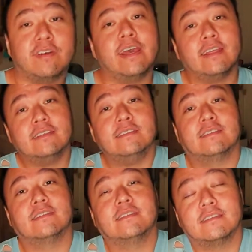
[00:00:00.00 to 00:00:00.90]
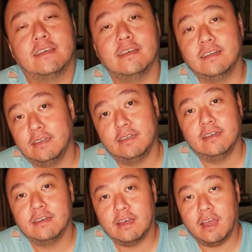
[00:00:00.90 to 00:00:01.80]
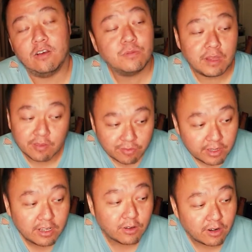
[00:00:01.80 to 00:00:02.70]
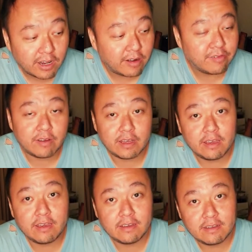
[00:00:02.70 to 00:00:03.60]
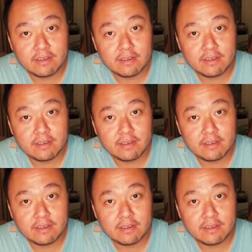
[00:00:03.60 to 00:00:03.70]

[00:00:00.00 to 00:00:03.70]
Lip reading: friends, I hope that video clarified